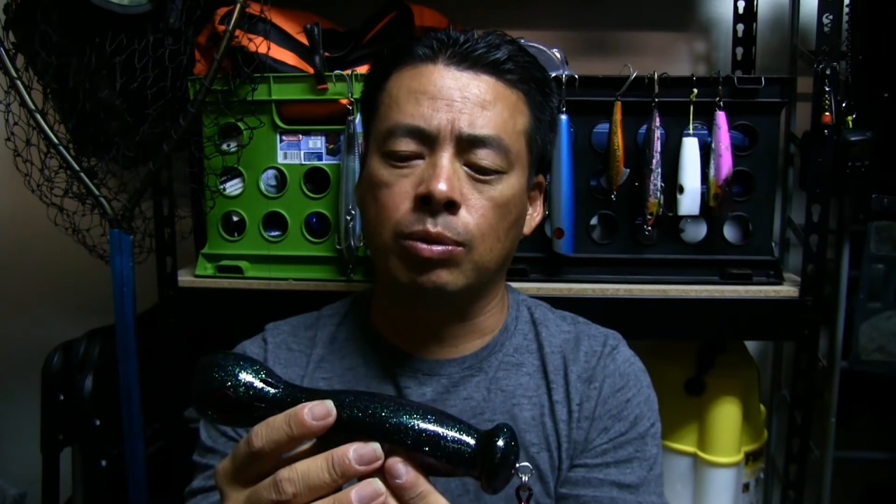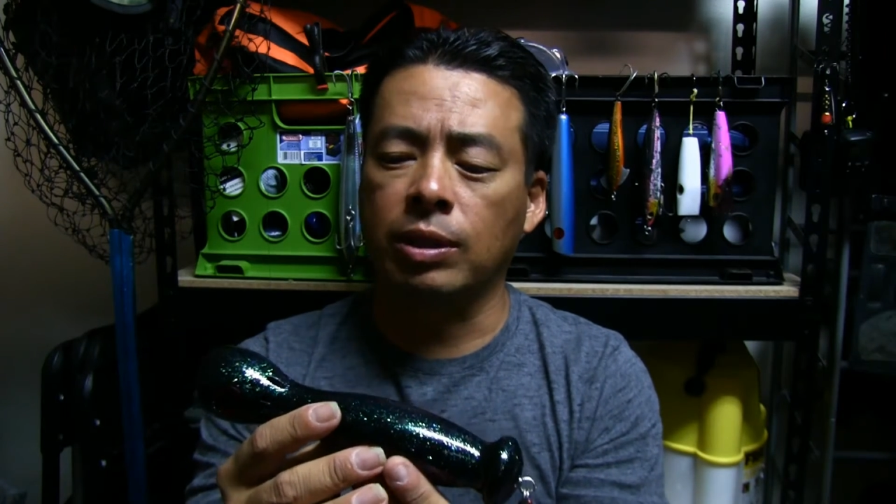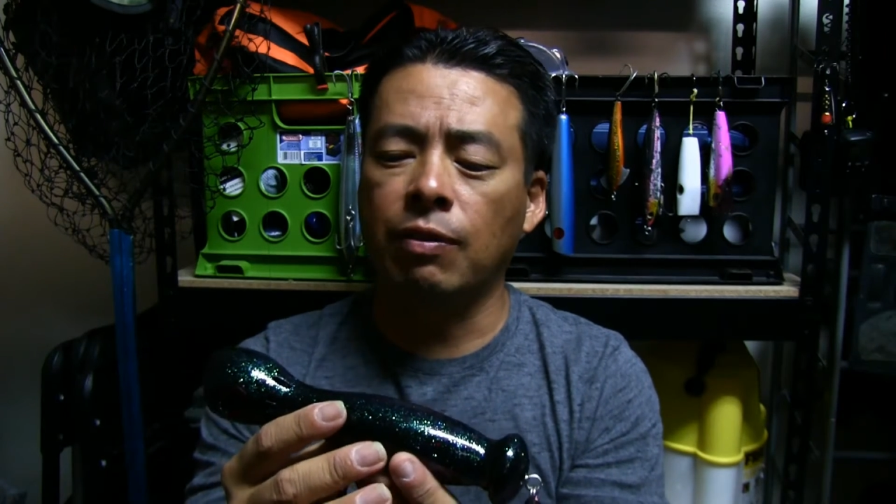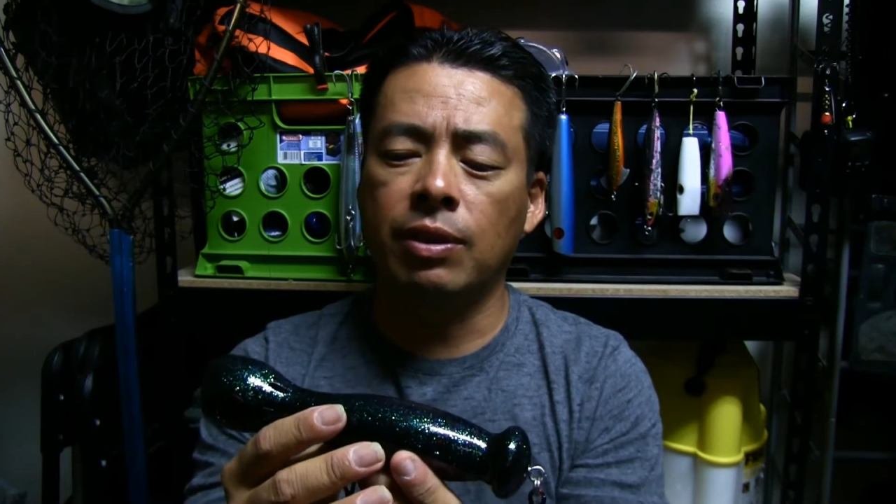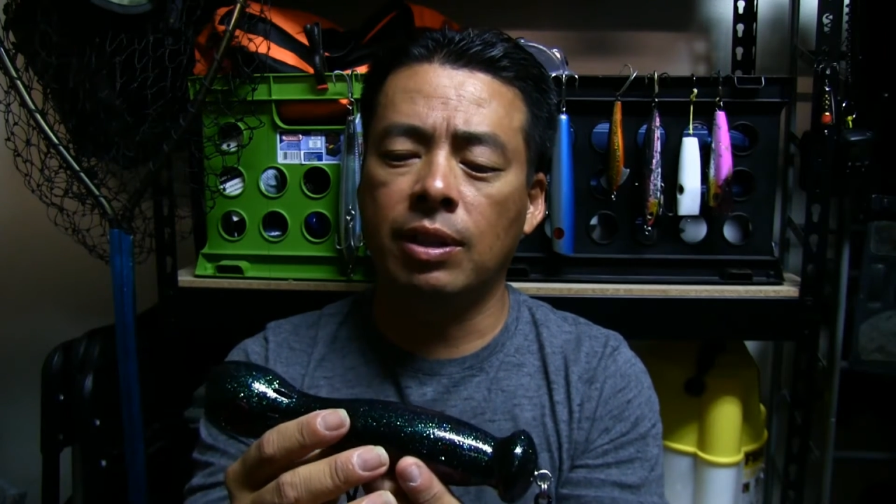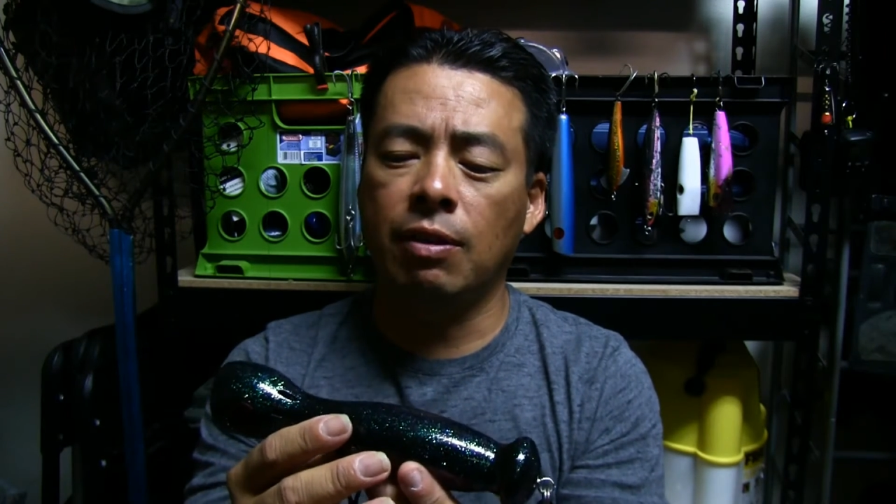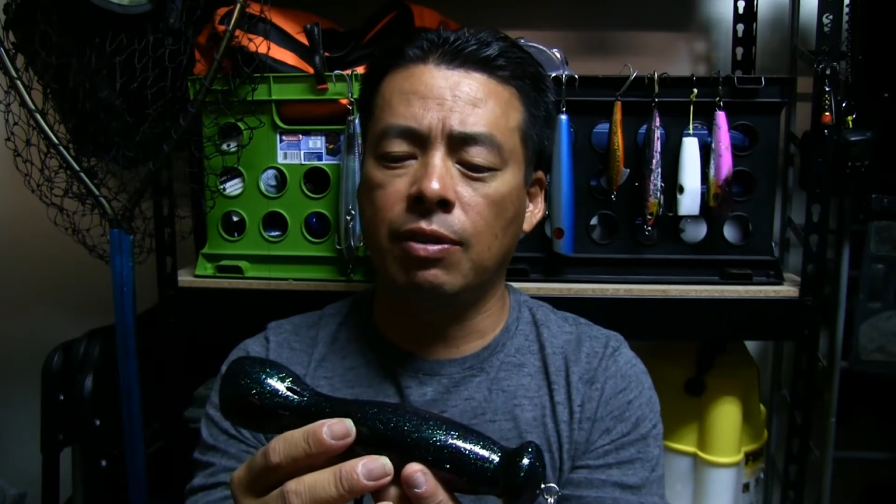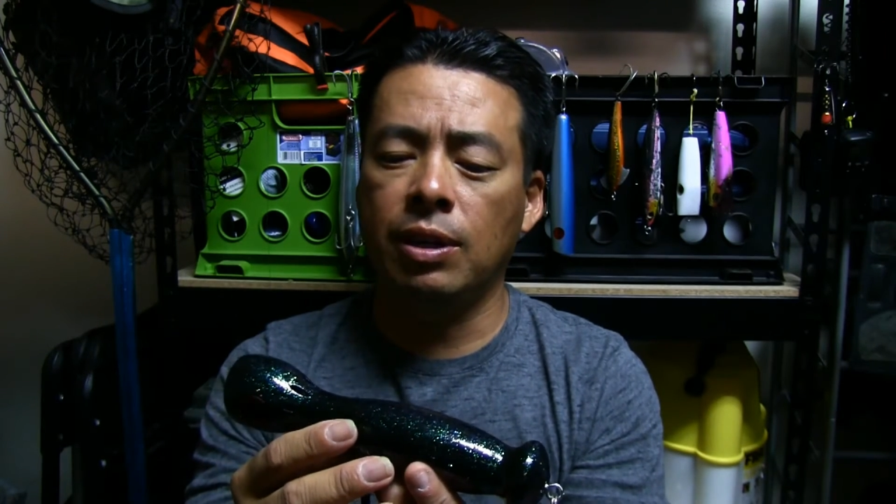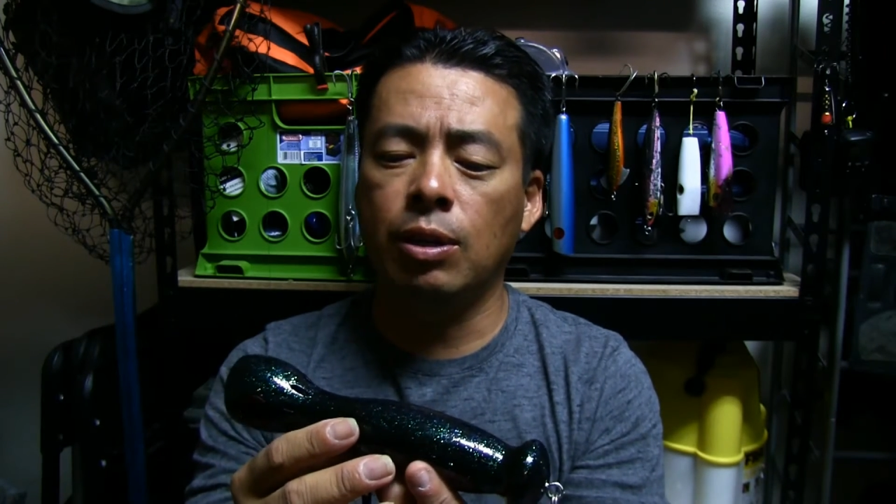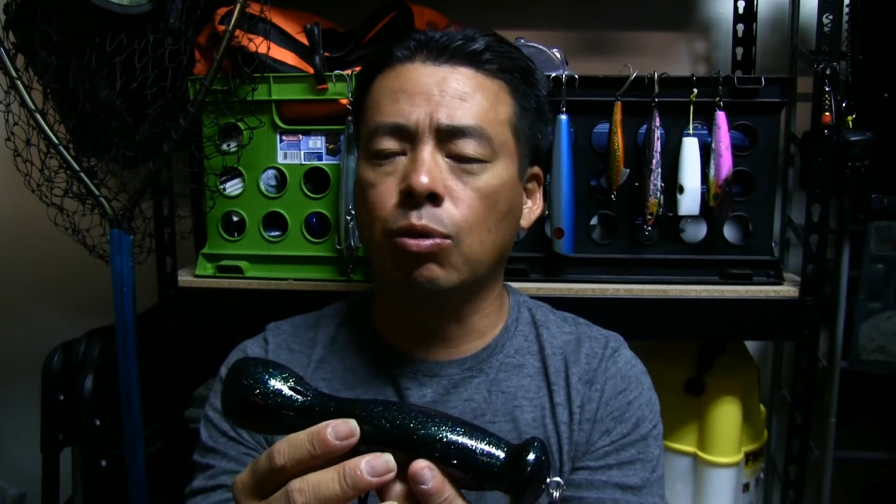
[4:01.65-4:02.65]
because
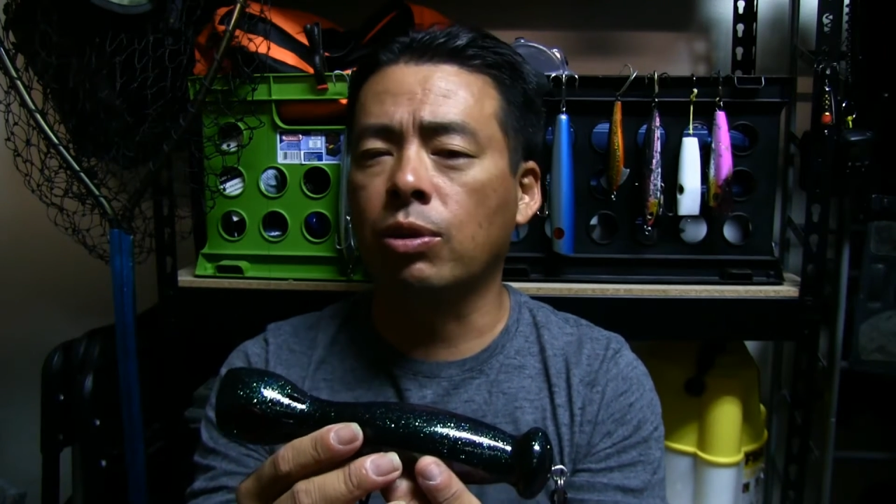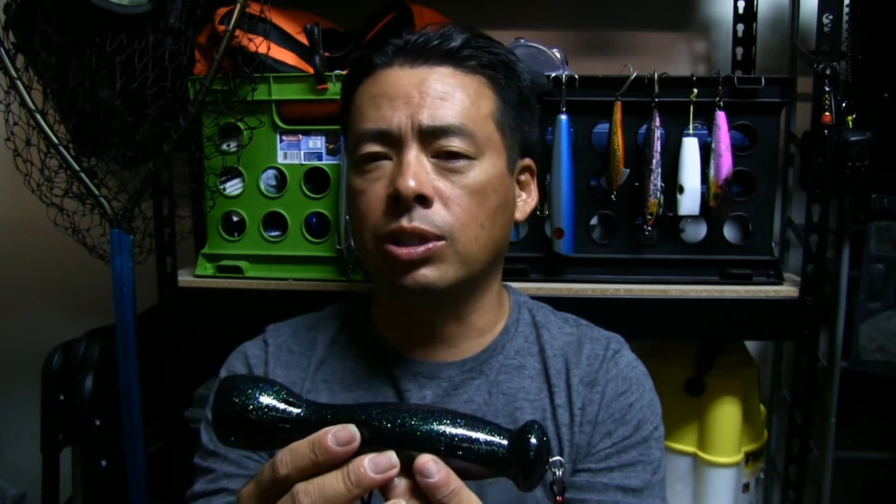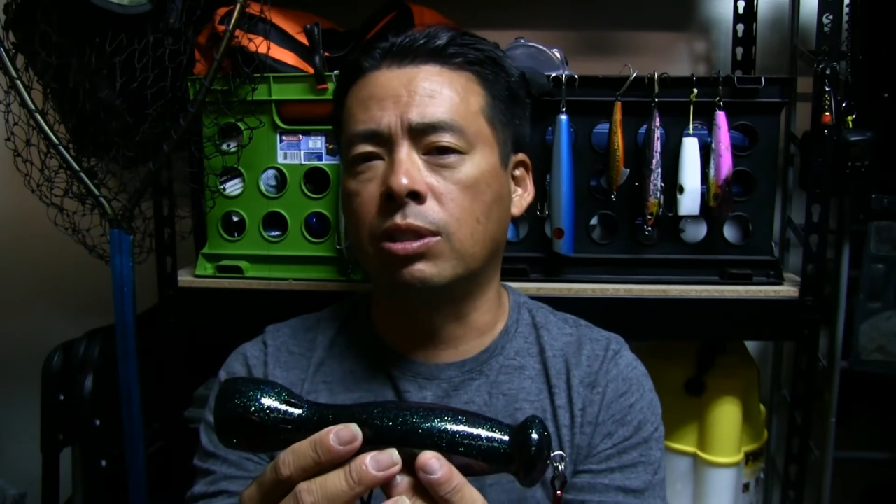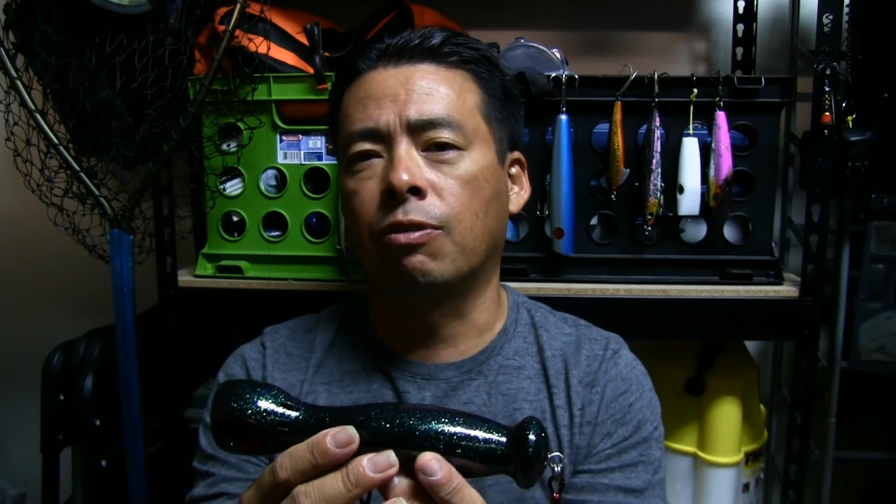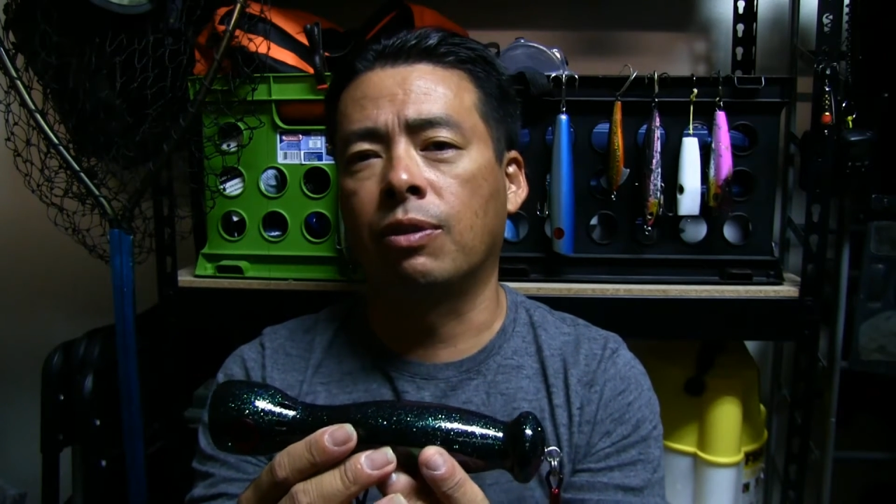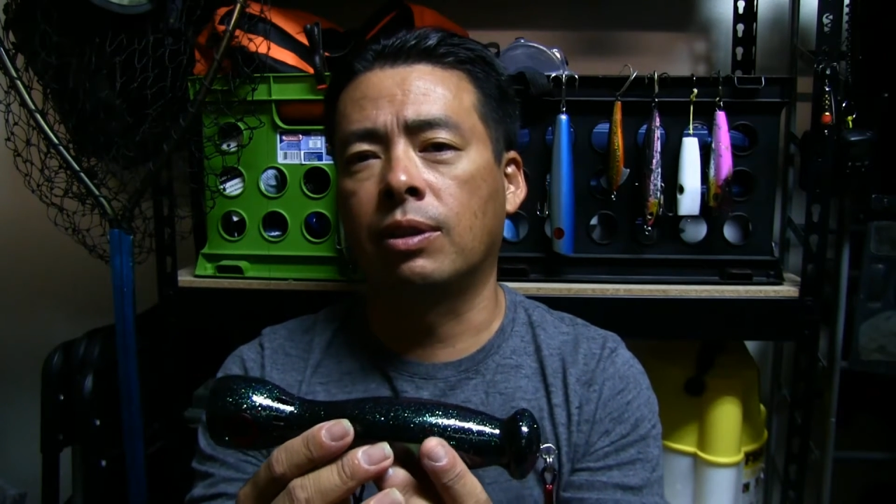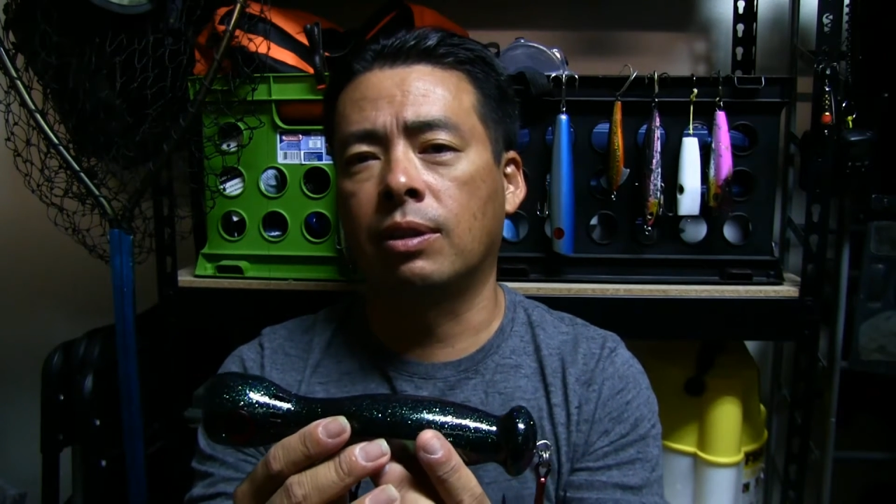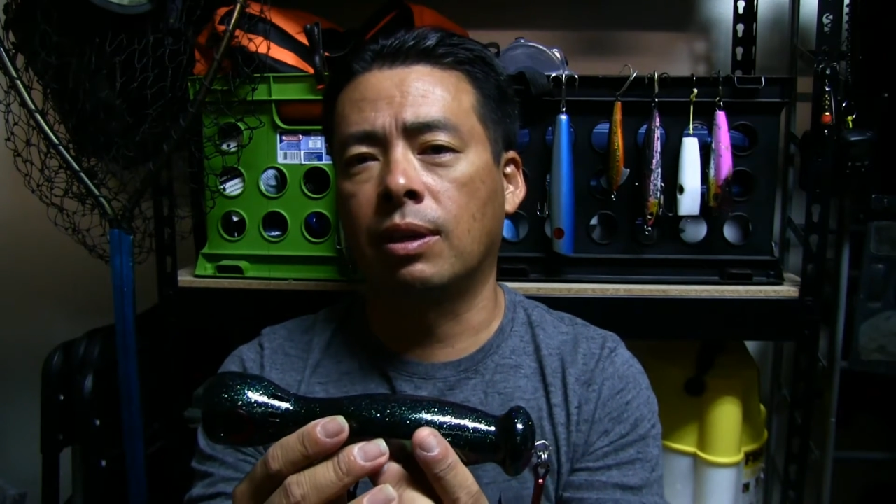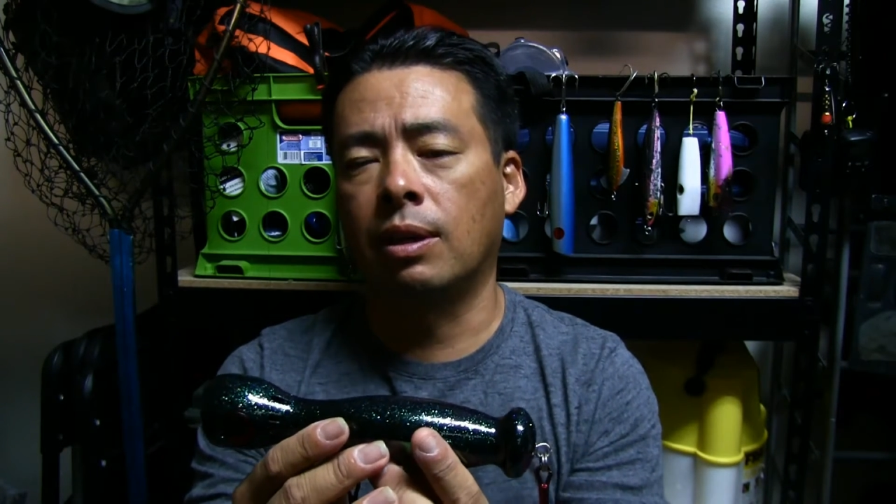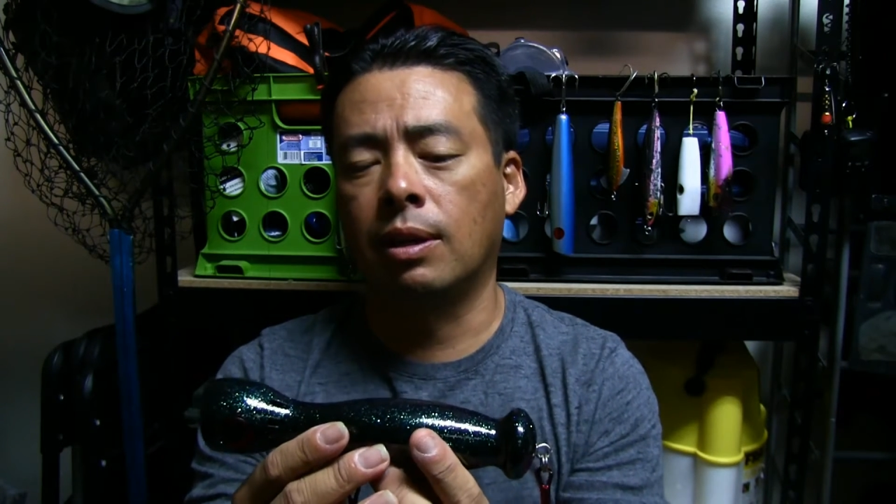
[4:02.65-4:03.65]
every lure is
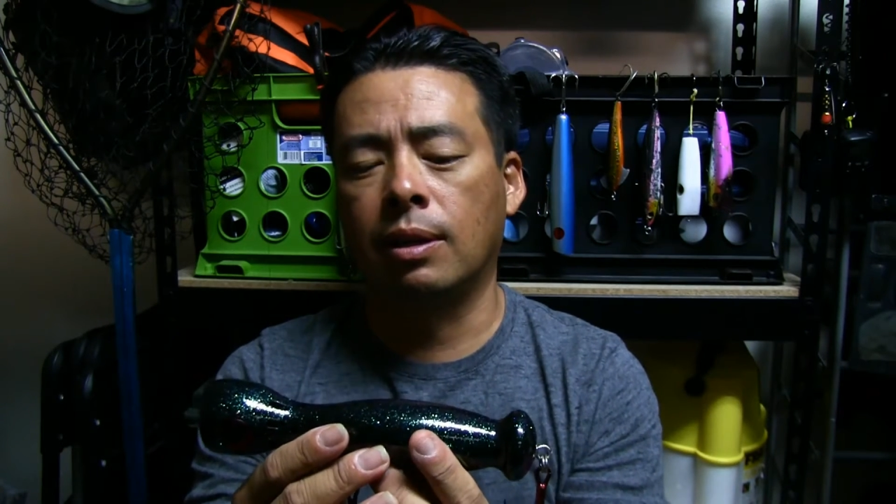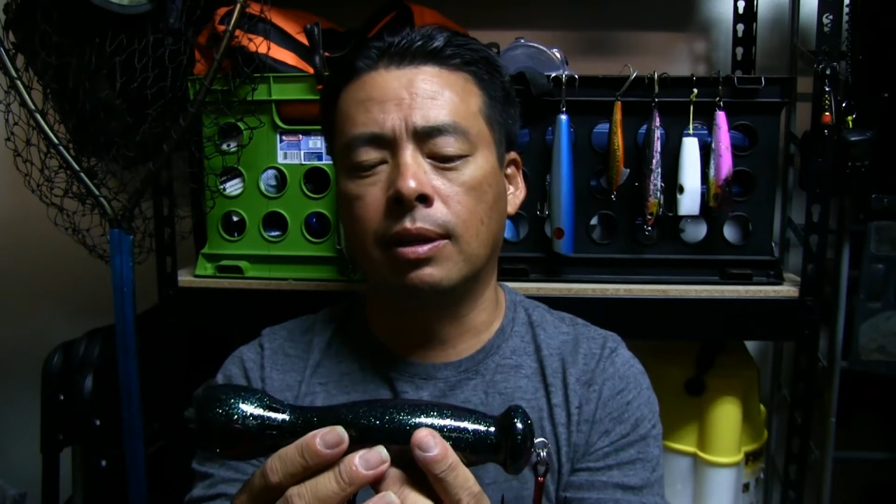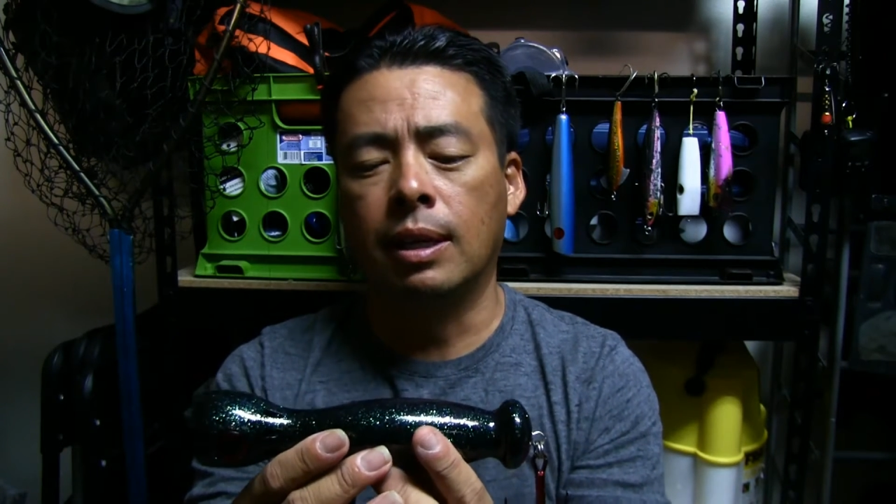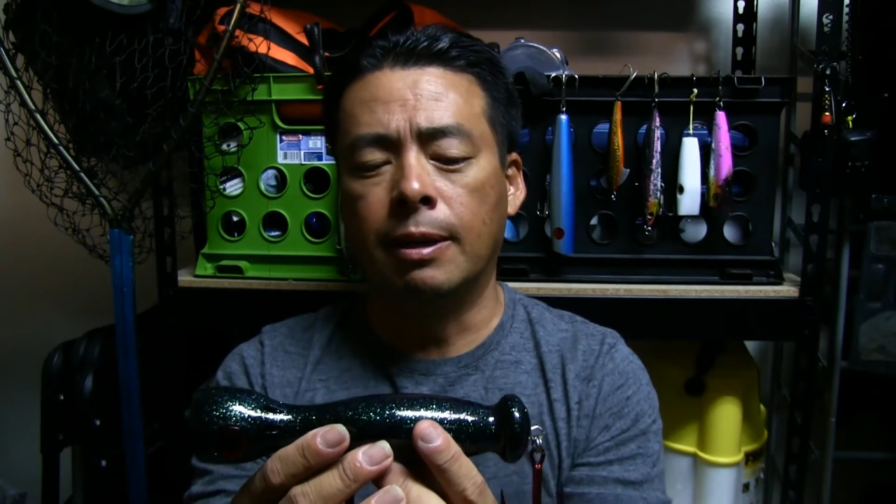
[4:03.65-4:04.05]
different, and